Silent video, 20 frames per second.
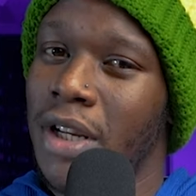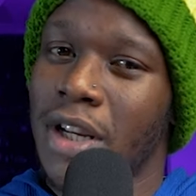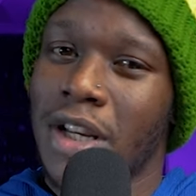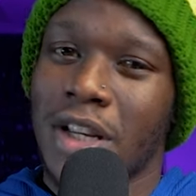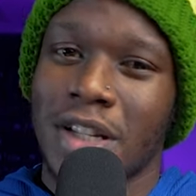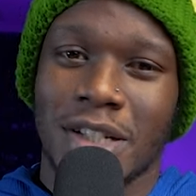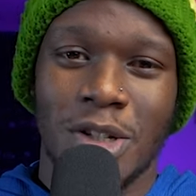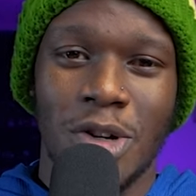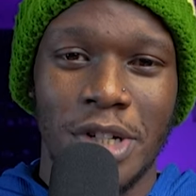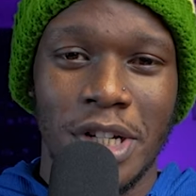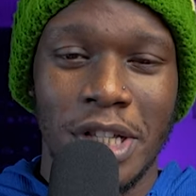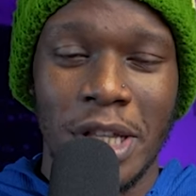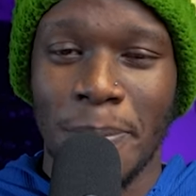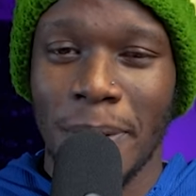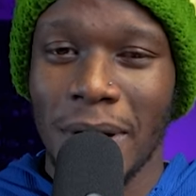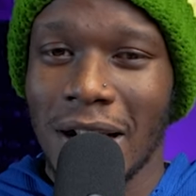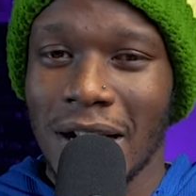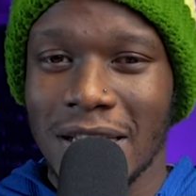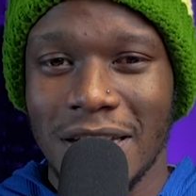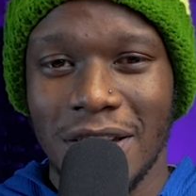Slaughtered the
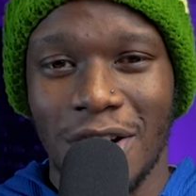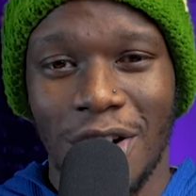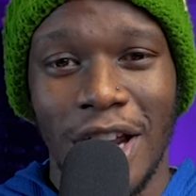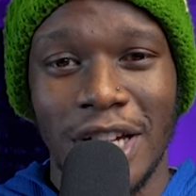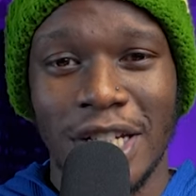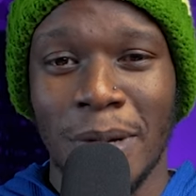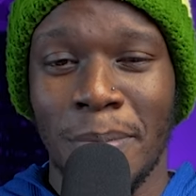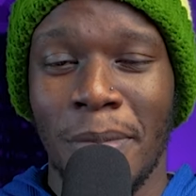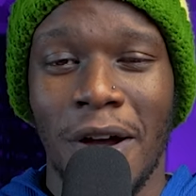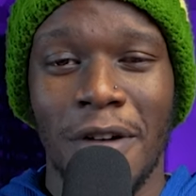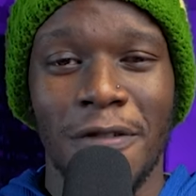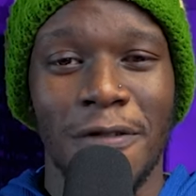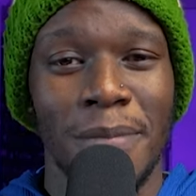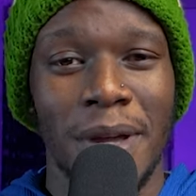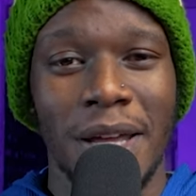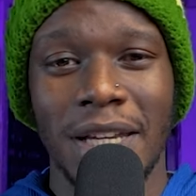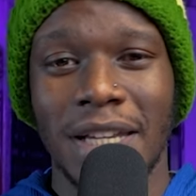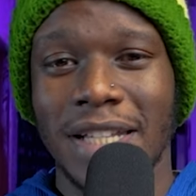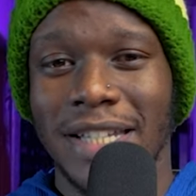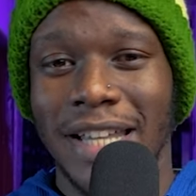penalty right above
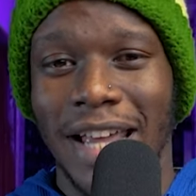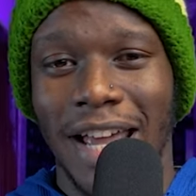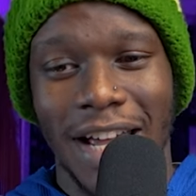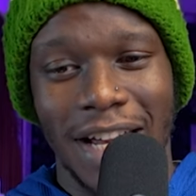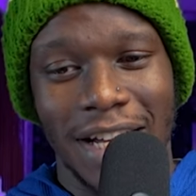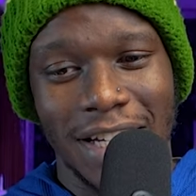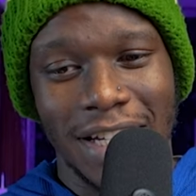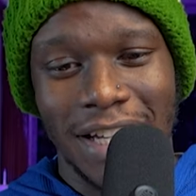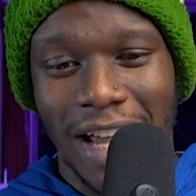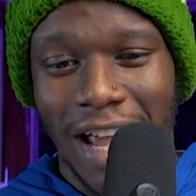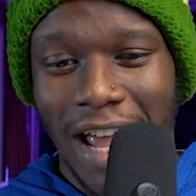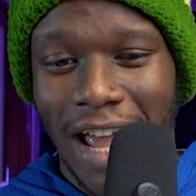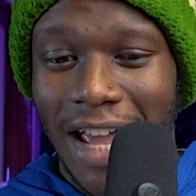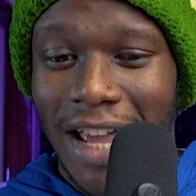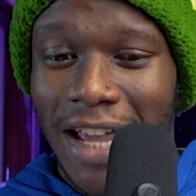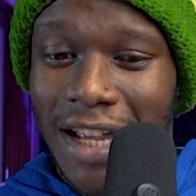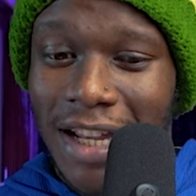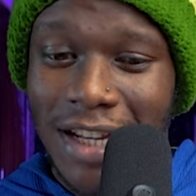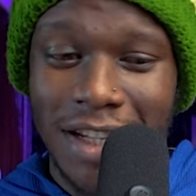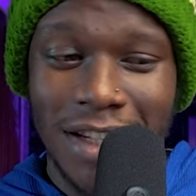Mendy's head,
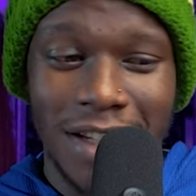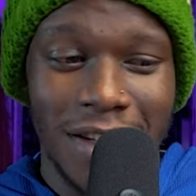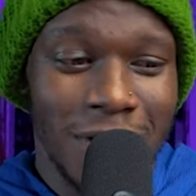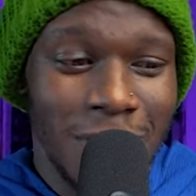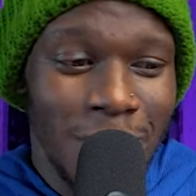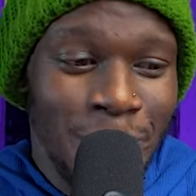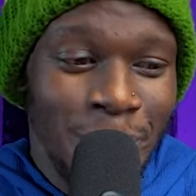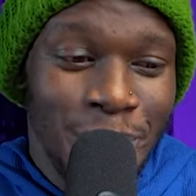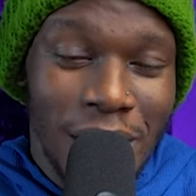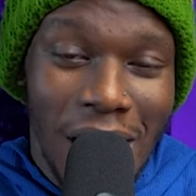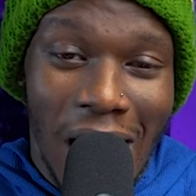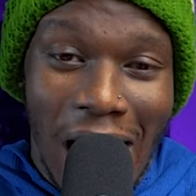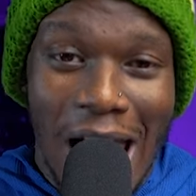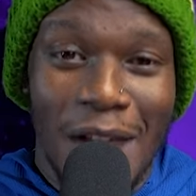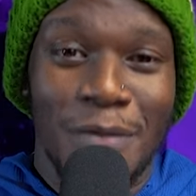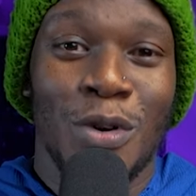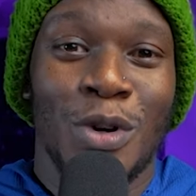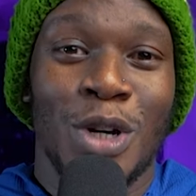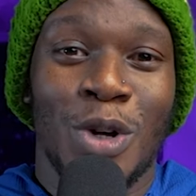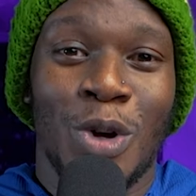and
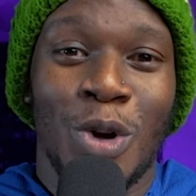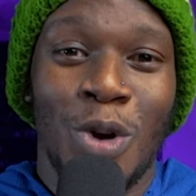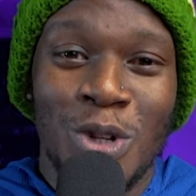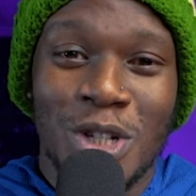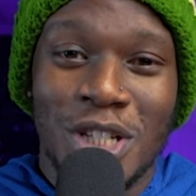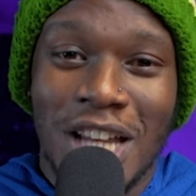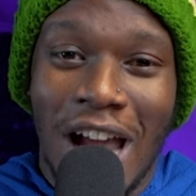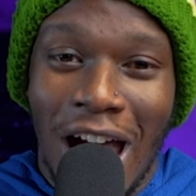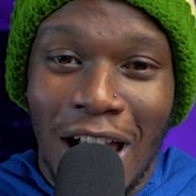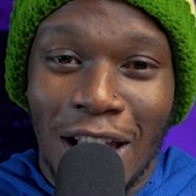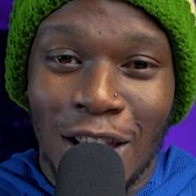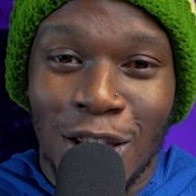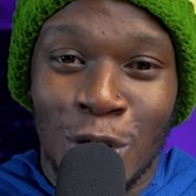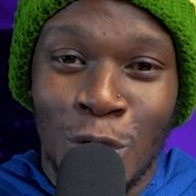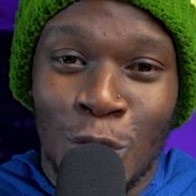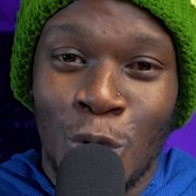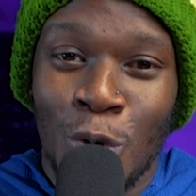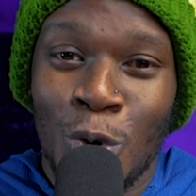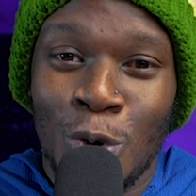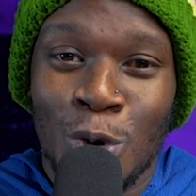Ivory Coast are
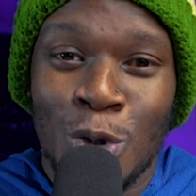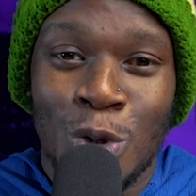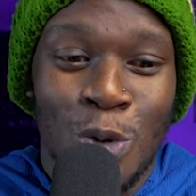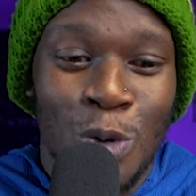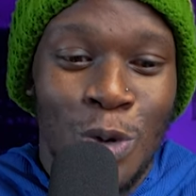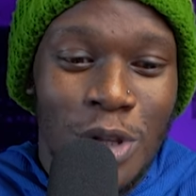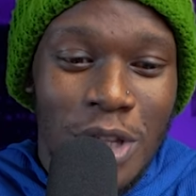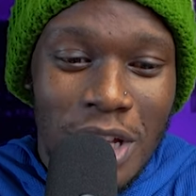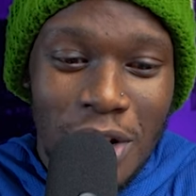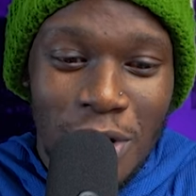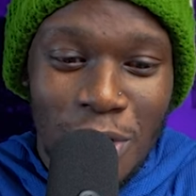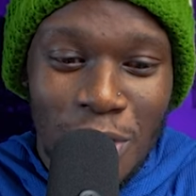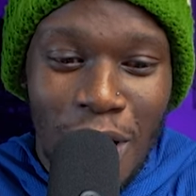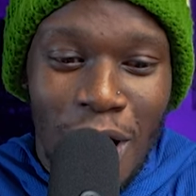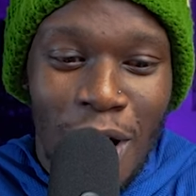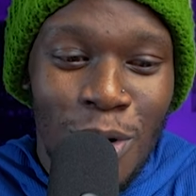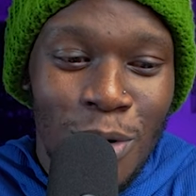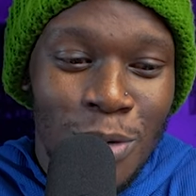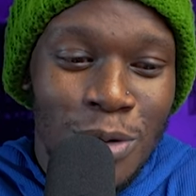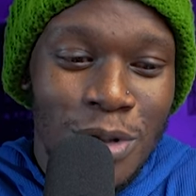through to the
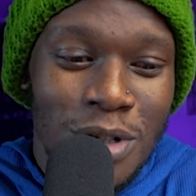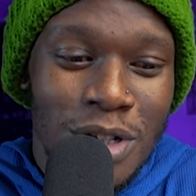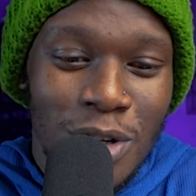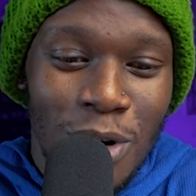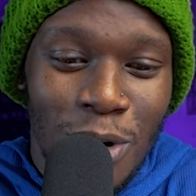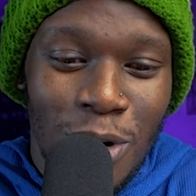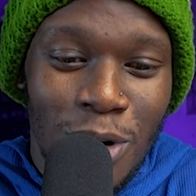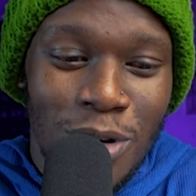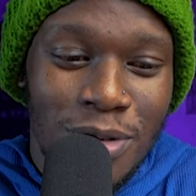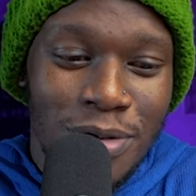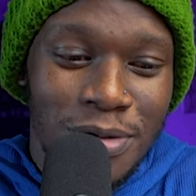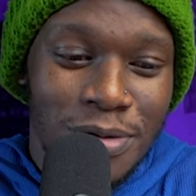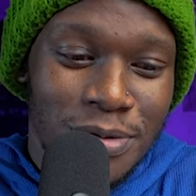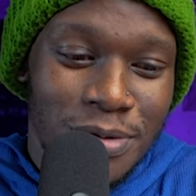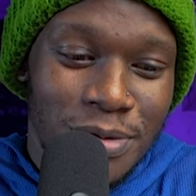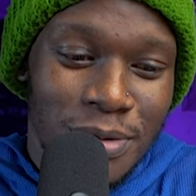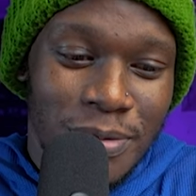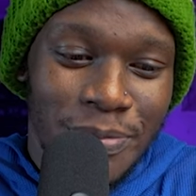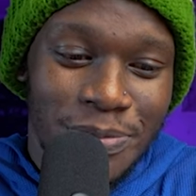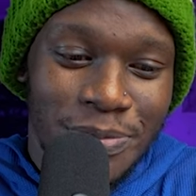round of
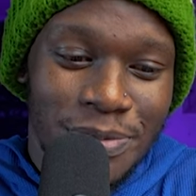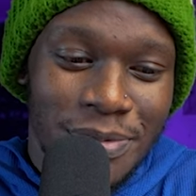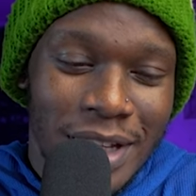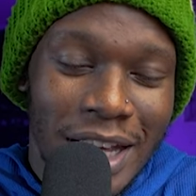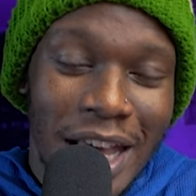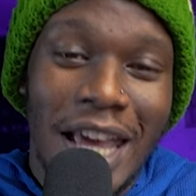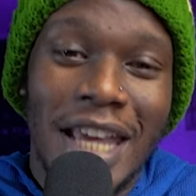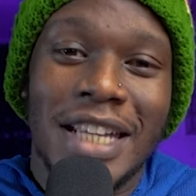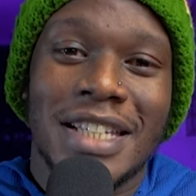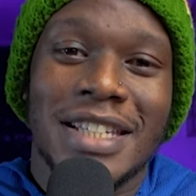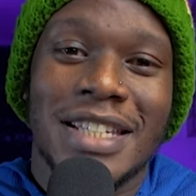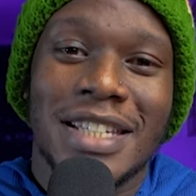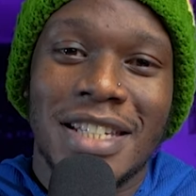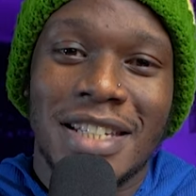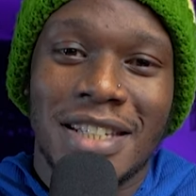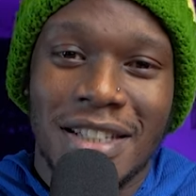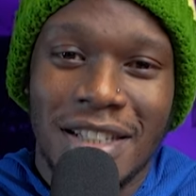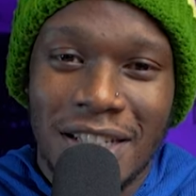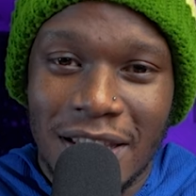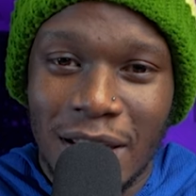eight,
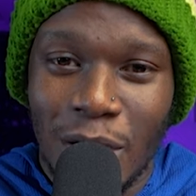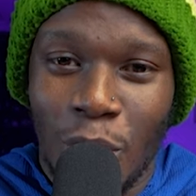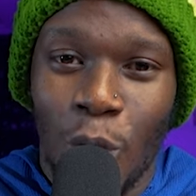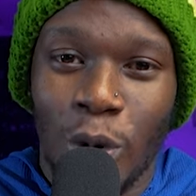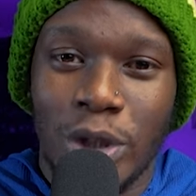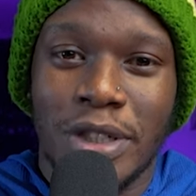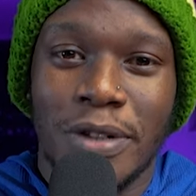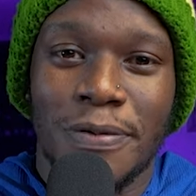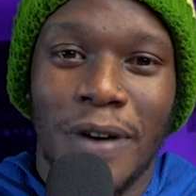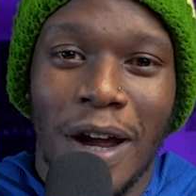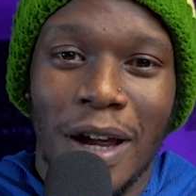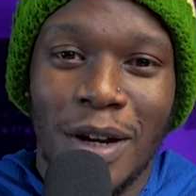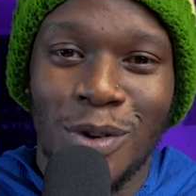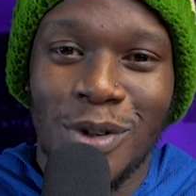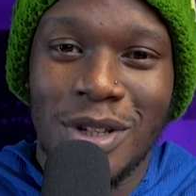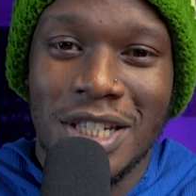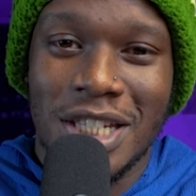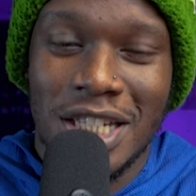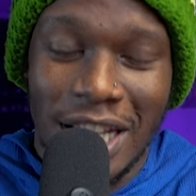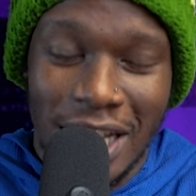the quarterfinal
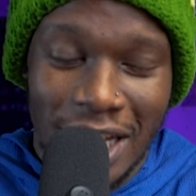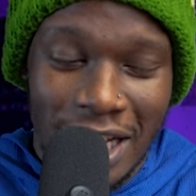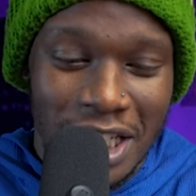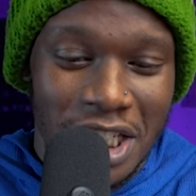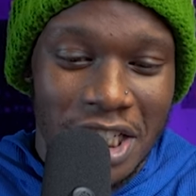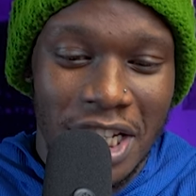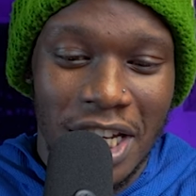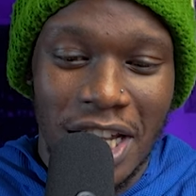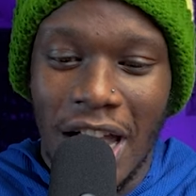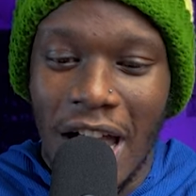stage.